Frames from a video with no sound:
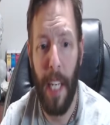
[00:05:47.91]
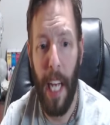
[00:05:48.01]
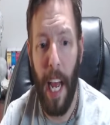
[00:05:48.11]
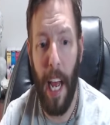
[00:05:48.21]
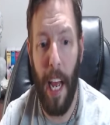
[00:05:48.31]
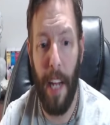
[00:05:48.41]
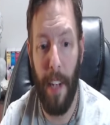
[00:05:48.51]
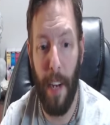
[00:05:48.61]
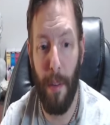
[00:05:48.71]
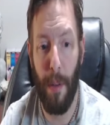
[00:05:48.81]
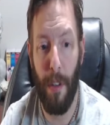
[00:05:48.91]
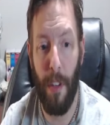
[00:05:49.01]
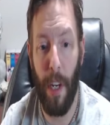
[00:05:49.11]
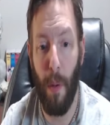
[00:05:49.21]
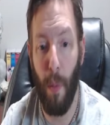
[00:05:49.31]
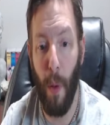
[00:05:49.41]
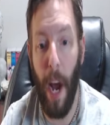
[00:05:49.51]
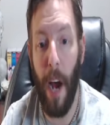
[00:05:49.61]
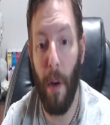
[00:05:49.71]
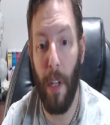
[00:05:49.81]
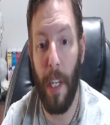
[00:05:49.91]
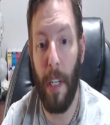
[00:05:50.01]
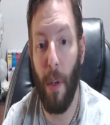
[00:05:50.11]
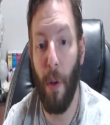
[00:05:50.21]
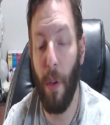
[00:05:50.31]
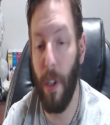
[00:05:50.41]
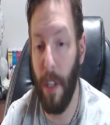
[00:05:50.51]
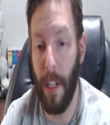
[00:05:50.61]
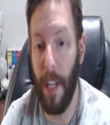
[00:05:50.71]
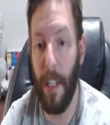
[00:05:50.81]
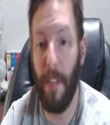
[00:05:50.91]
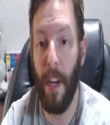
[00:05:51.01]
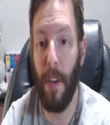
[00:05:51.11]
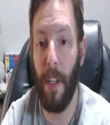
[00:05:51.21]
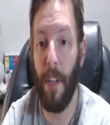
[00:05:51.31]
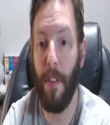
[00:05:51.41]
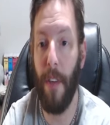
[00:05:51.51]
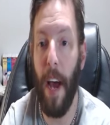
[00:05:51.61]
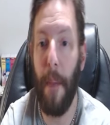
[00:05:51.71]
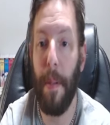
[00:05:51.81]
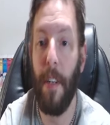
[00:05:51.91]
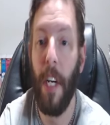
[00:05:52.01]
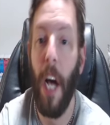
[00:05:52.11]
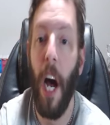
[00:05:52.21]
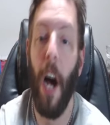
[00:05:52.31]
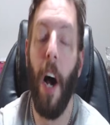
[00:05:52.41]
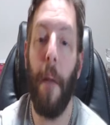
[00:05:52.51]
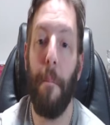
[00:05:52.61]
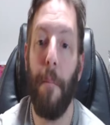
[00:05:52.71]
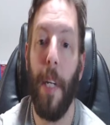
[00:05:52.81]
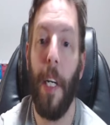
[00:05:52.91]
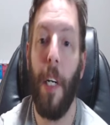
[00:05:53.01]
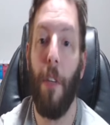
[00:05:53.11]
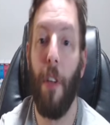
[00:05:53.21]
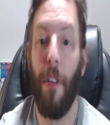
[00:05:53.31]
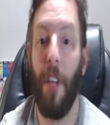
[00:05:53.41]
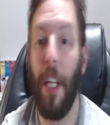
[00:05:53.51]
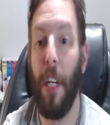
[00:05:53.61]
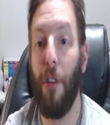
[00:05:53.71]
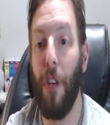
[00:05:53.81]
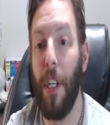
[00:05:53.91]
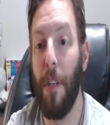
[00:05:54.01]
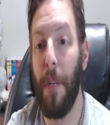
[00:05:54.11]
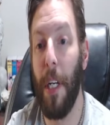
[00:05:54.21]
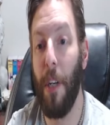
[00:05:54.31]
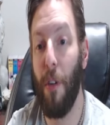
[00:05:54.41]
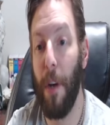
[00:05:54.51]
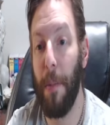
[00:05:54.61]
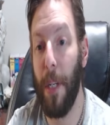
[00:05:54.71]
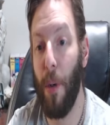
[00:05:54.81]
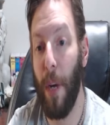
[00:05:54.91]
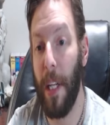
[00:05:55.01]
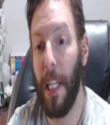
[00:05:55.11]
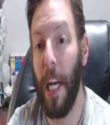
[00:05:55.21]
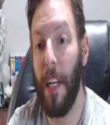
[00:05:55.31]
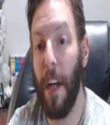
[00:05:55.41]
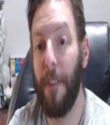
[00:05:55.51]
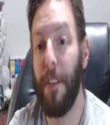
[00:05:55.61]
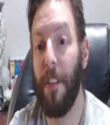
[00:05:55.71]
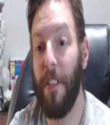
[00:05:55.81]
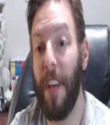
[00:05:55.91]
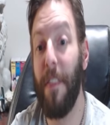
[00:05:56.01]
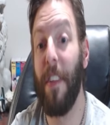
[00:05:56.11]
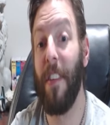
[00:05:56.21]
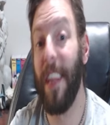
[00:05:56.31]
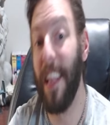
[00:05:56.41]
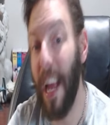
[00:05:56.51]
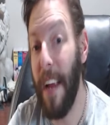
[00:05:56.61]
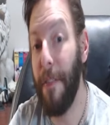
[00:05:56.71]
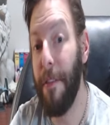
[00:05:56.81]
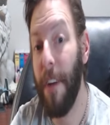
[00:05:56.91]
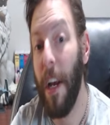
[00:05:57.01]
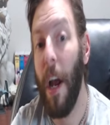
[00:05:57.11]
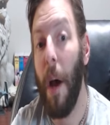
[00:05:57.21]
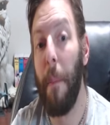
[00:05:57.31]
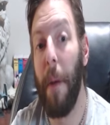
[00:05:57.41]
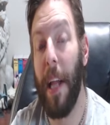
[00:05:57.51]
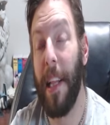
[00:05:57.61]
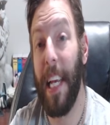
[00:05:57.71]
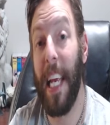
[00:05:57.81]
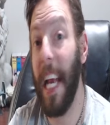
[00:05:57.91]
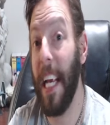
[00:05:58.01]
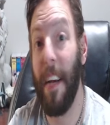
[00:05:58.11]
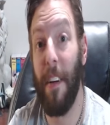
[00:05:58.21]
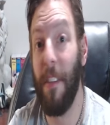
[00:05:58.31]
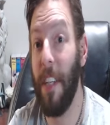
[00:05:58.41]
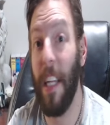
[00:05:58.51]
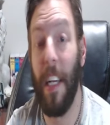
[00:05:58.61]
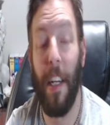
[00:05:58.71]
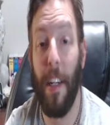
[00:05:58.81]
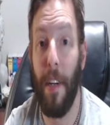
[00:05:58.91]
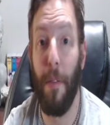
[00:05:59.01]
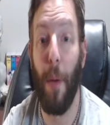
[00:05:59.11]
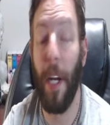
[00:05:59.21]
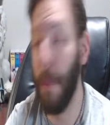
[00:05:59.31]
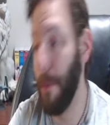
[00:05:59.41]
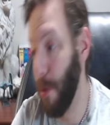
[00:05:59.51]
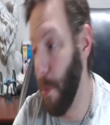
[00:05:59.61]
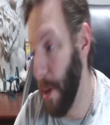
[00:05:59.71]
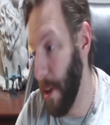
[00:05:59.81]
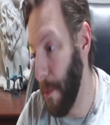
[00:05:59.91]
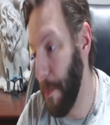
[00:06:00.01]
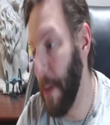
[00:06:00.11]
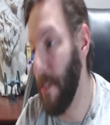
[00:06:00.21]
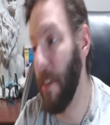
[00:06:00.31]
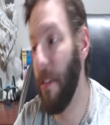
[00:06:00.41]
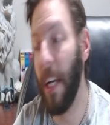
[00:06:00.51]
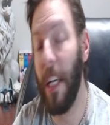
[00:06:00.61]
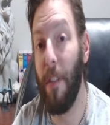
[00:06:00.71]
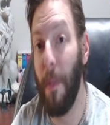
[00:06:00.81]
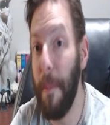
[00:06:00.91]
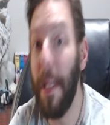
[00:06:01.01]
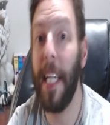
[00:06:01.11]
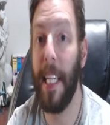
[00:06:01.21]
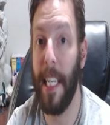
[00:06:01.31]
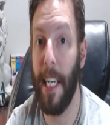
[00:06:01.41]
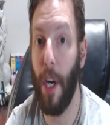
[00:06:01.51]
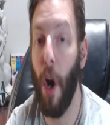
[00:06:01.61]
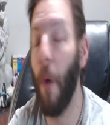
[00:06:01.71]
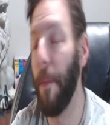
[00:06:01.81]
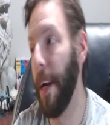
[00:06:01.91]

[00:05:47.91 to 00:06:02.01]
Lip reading: And everyone's like, wow, like, who could have done this, how could this have happened? So they said they treated him incredibly quickly enough to save his life, but they can't guarantee that he'll ever wake up. So what they're basically saying, he's immediately in a coma.